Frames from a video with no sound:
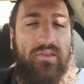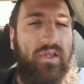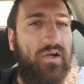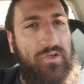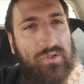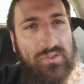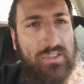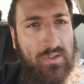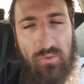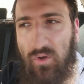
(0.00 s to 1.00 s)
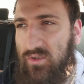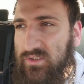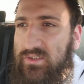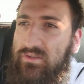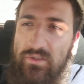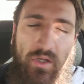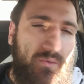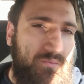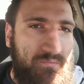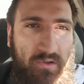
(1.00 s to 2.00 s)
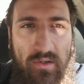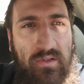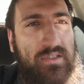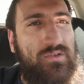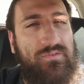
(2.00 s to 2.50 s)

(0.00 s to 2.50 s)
they're used across hundreds